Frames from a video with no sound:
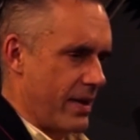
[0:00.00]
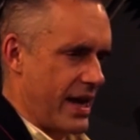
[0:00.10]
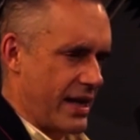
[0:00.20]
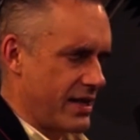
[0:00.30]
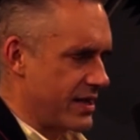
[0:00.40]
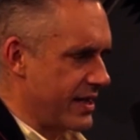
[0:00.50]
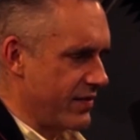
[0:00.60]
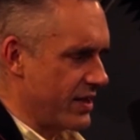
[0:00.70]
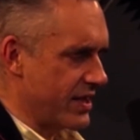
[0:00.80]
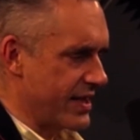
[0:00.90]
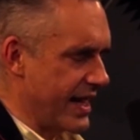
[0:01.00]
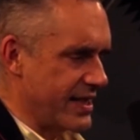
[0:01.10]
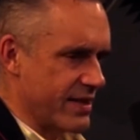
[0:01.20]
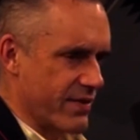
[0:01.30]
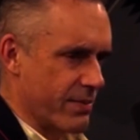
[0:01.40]
and it just gives you a
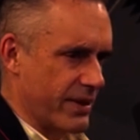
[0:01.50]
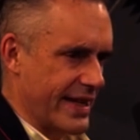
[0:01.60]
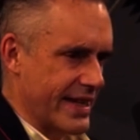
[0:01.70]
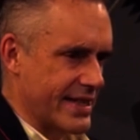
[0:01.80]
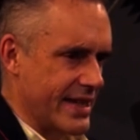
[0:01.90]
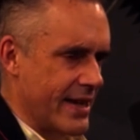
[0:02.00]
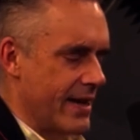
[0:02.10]
sense of the place.